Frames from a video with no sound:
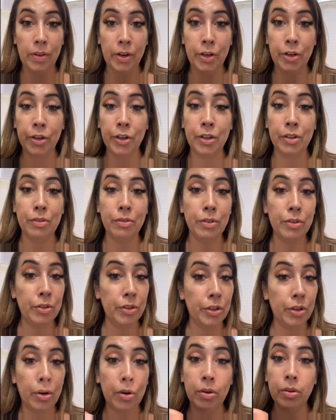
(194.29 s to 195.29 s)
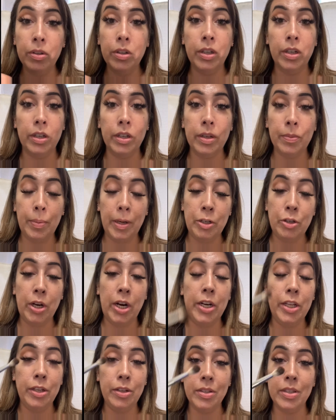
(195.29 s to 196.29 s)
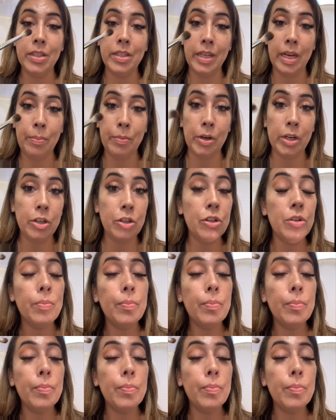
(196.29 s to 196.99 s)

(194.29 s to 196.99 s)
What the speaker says: You're gonna ruin your whole look by trying to use the same brush.